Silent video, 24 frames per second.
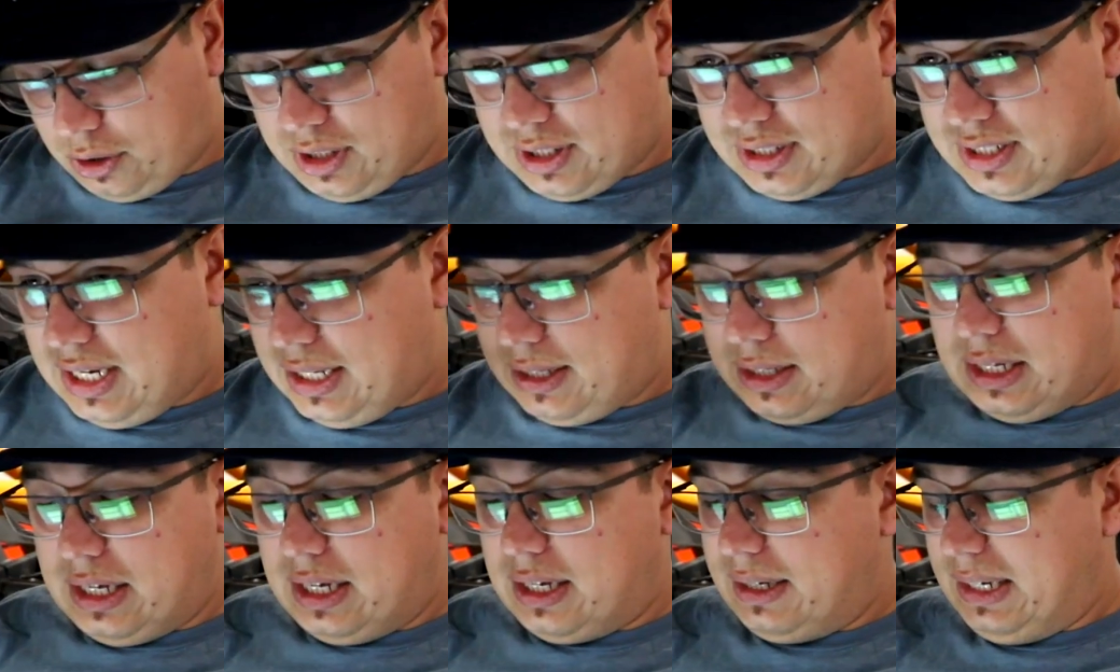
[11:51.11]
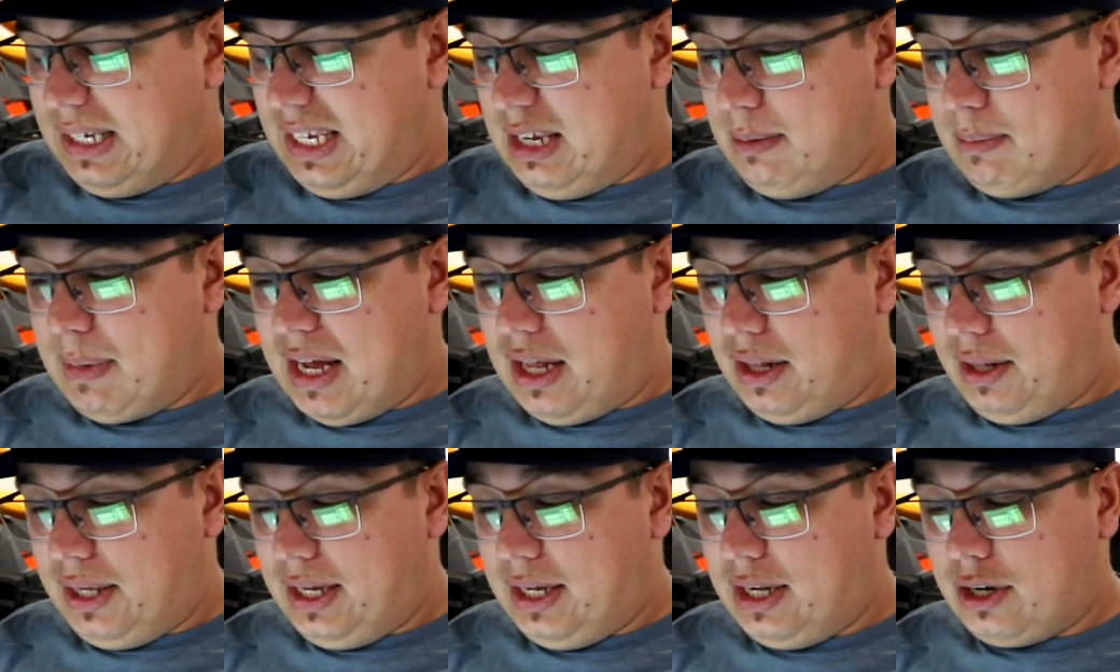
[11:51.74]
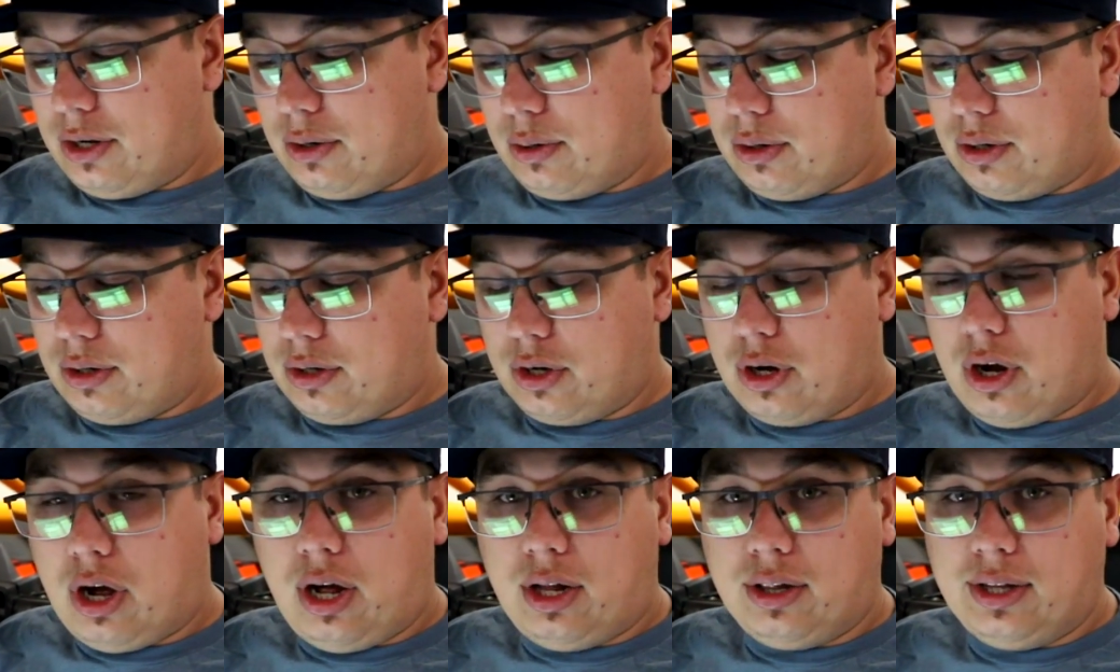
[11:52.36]
you just have to email in or
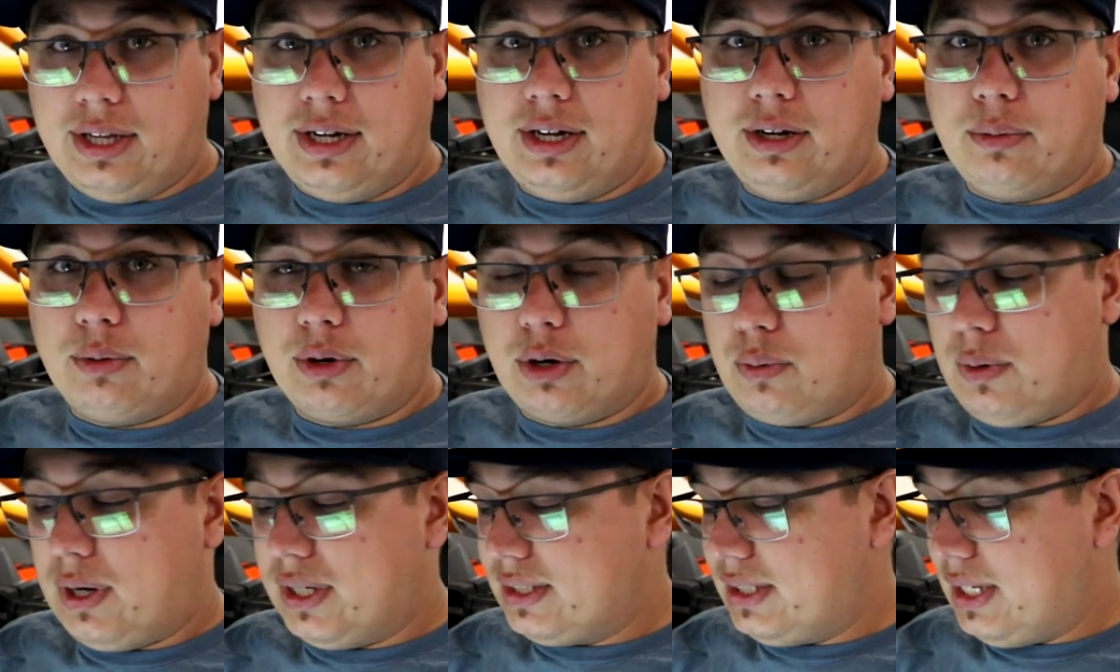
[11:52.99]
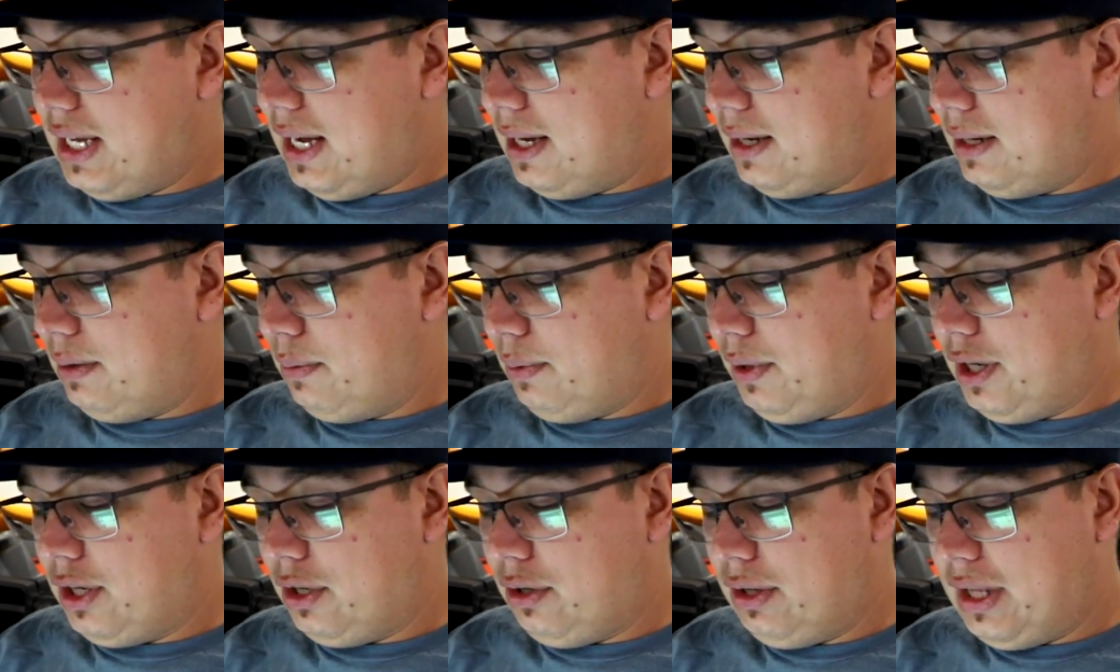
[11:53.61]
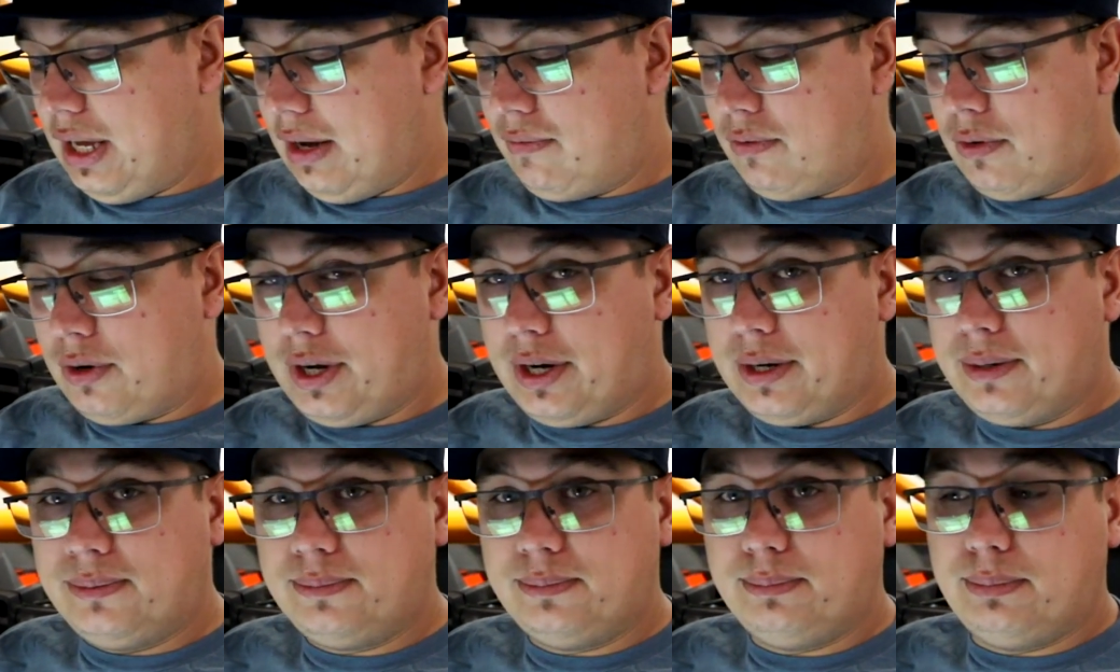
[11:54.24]
call in and request that and we can do that for
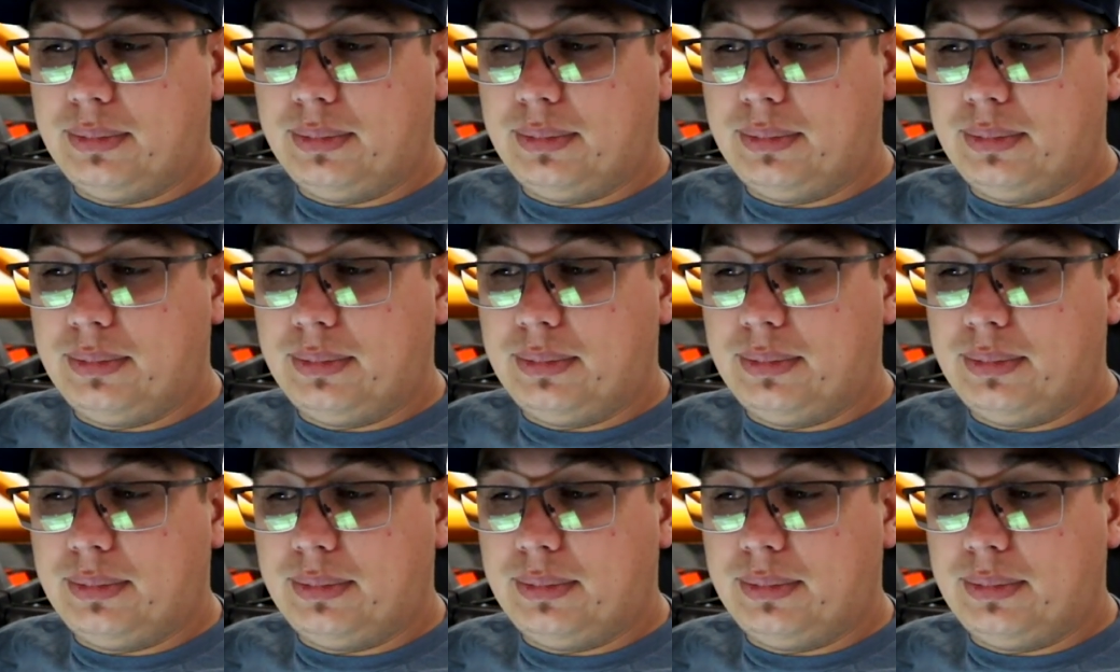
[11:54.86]
you.